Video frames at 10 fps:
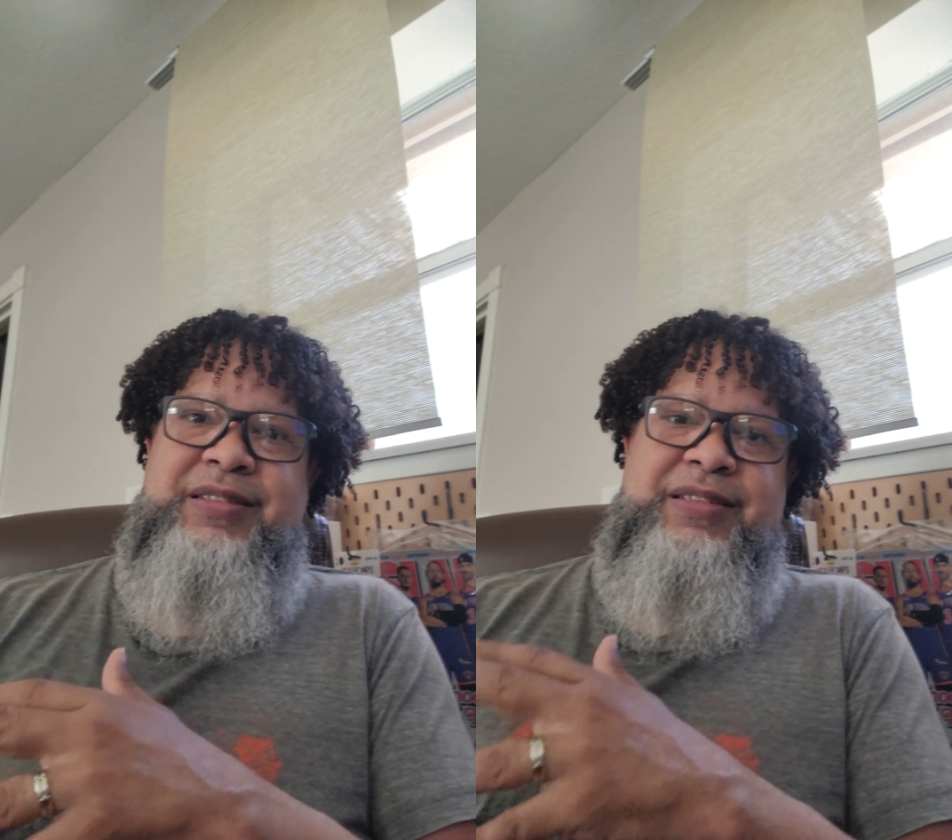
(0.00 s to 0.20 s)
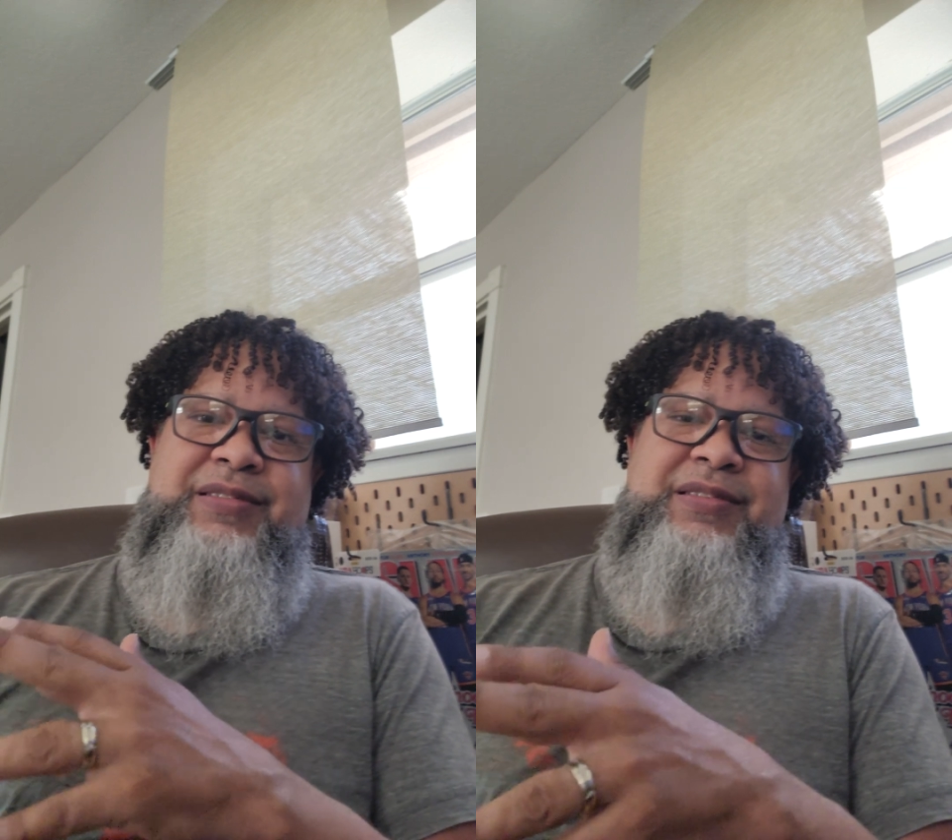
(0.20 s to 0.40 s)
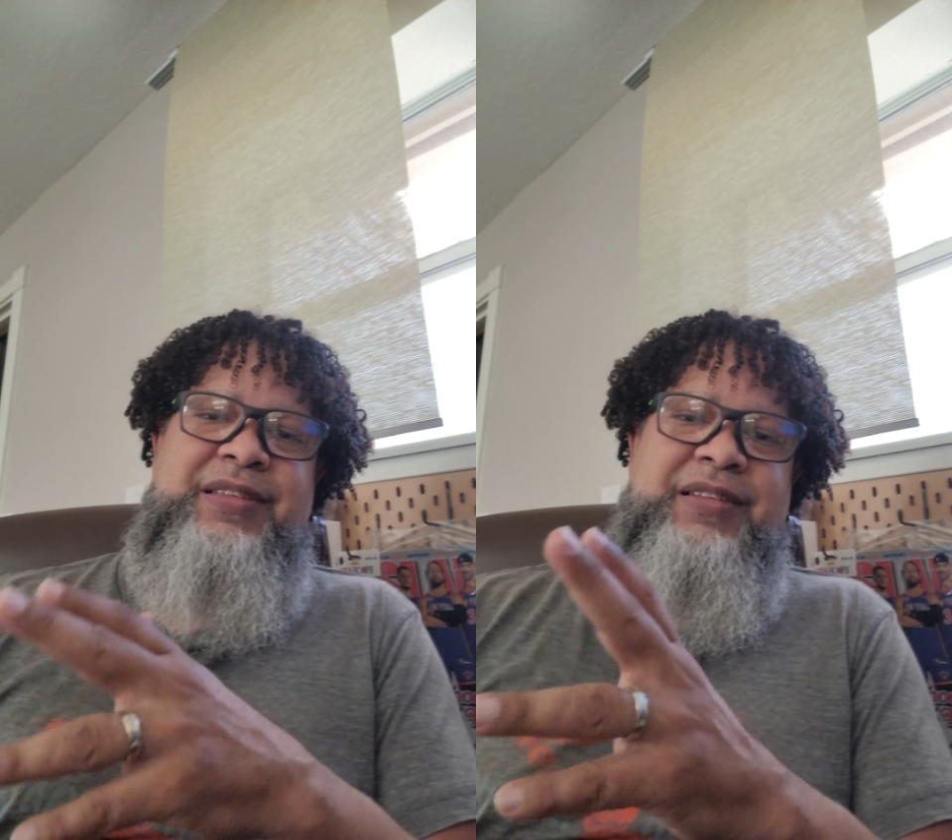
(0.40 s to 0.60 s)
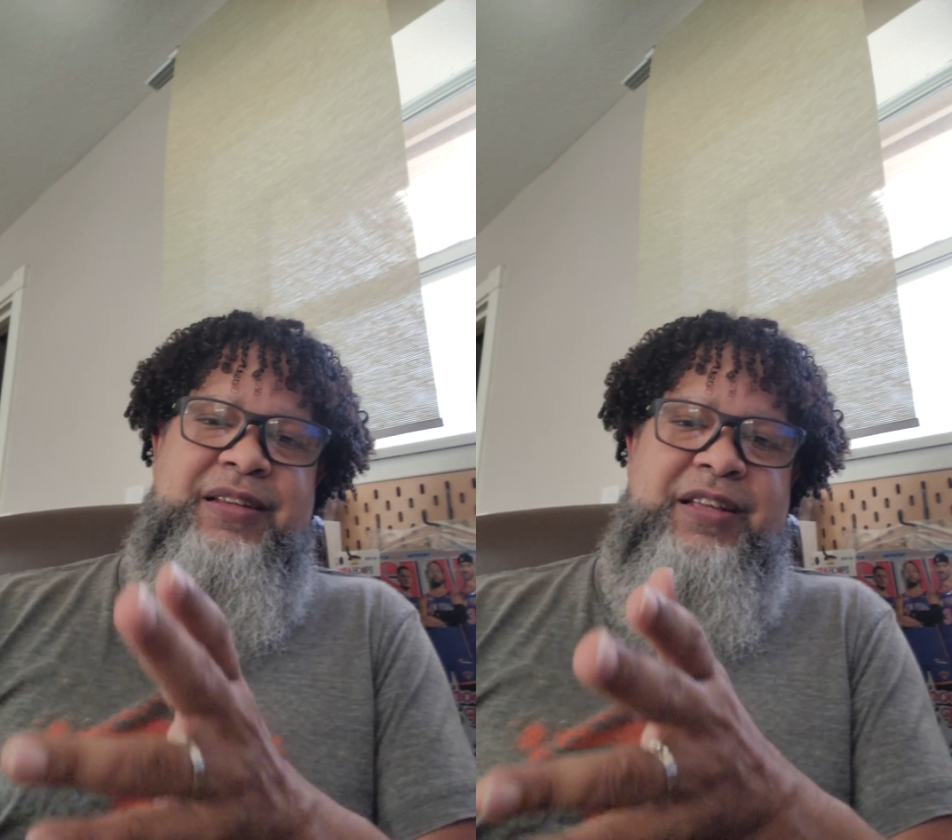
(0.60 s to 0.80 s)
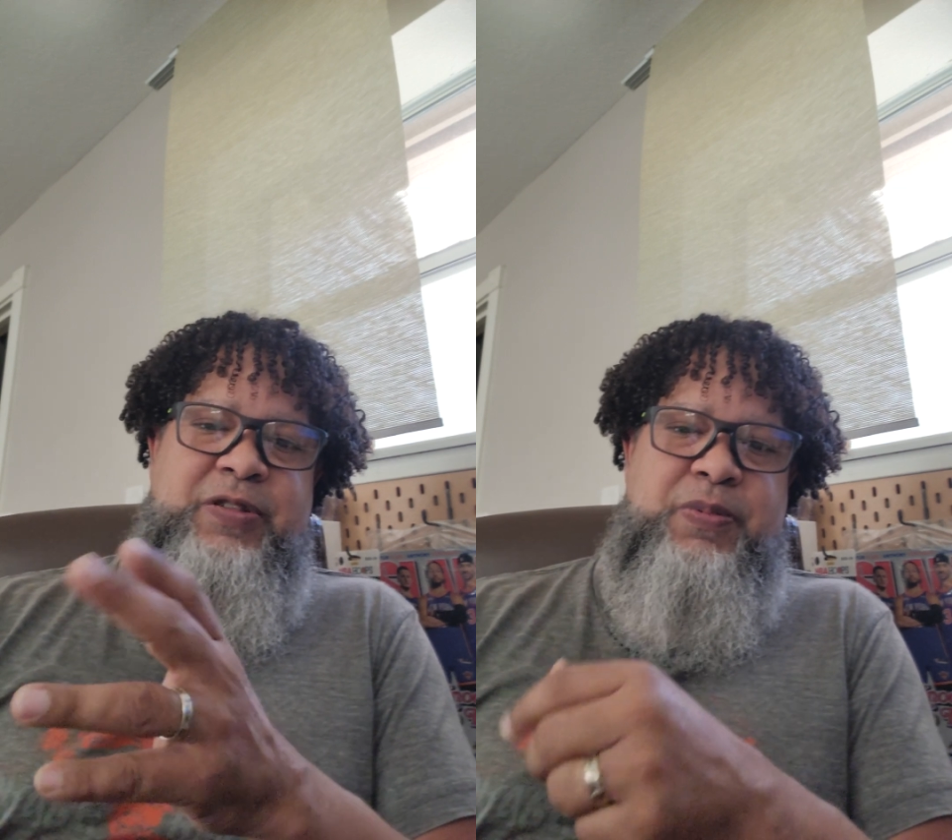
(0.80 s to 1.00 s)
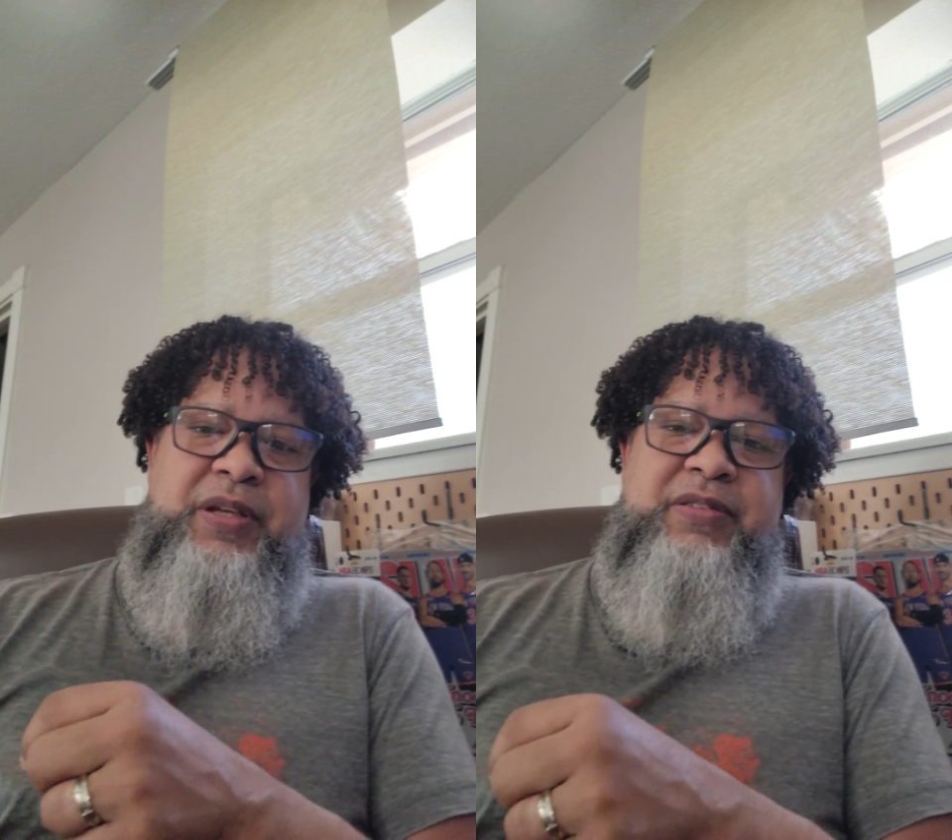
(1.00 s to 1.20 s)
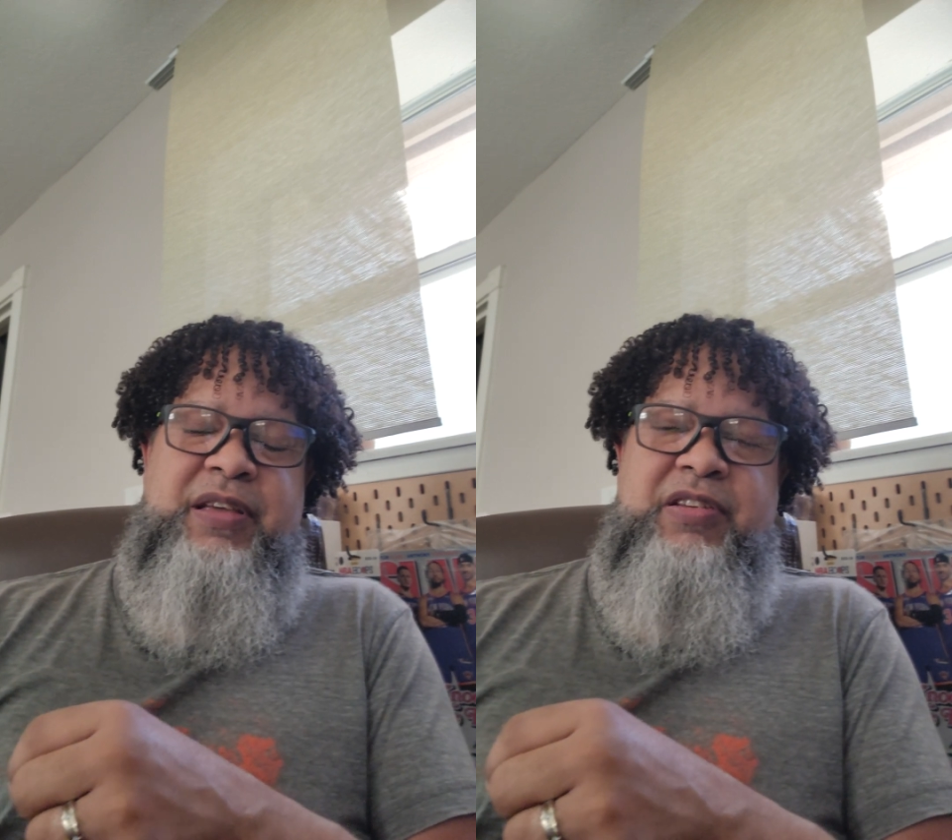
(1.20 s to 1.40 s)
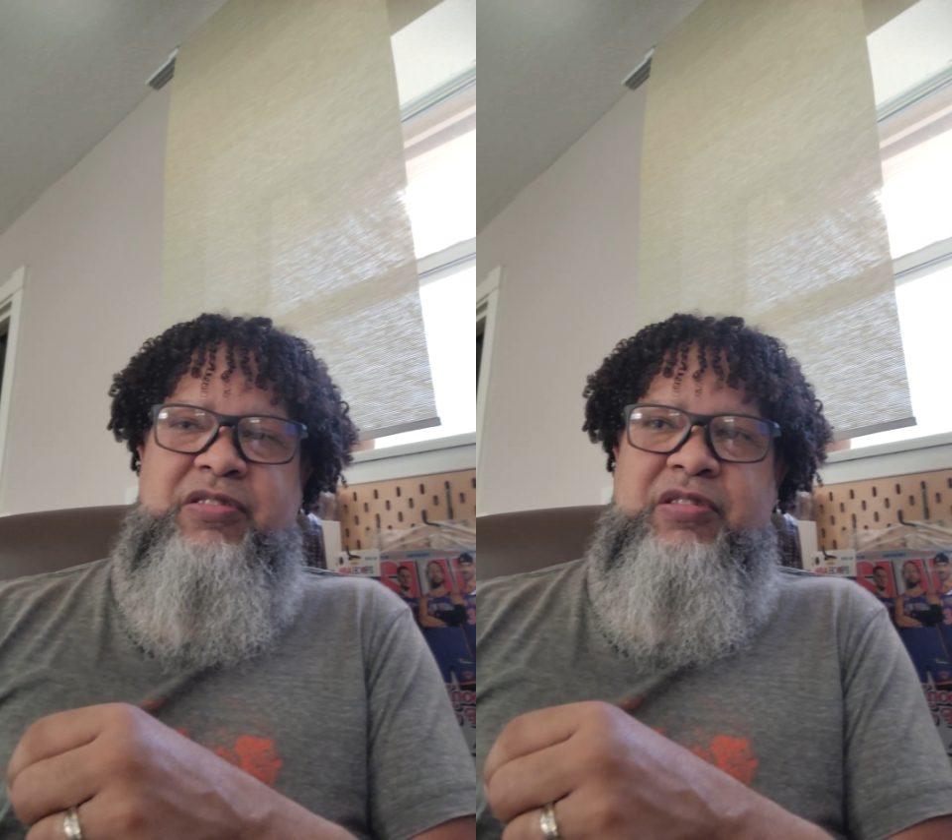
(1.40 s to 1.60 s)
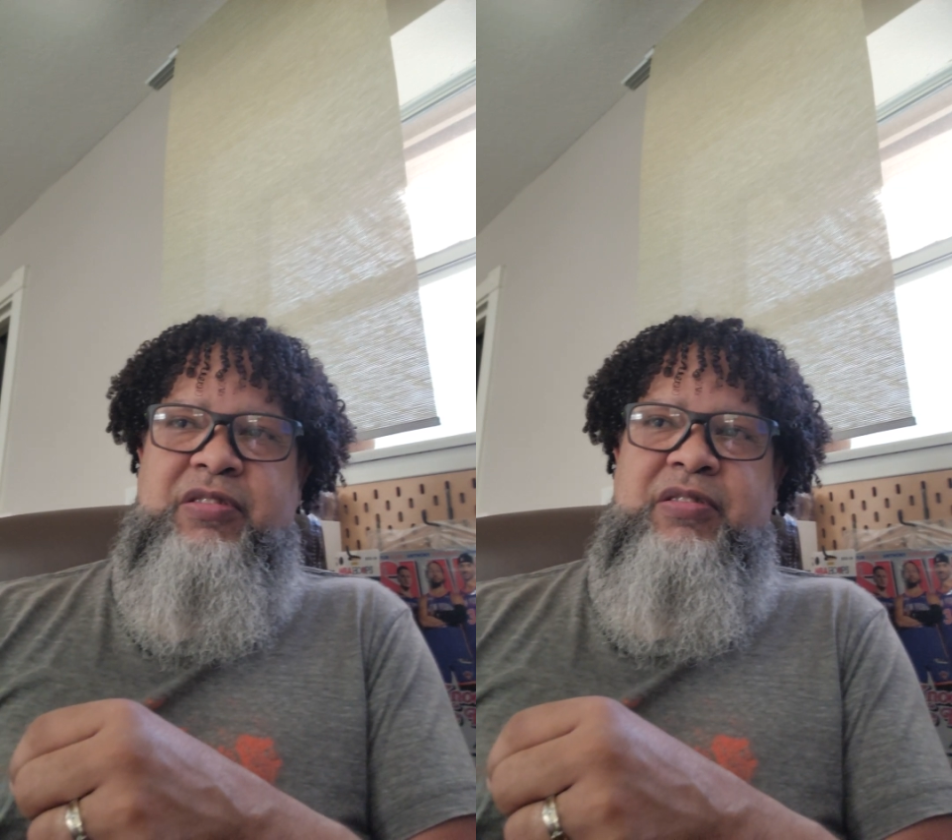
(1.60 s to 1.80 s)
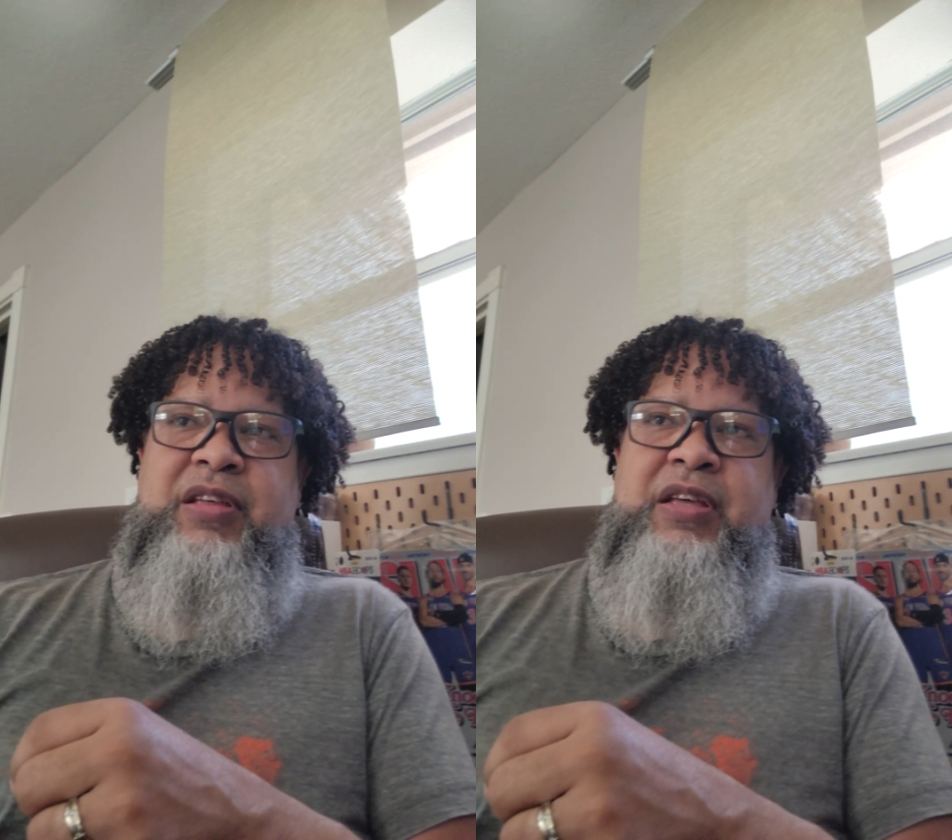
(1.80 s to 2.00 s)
exceeded expectations,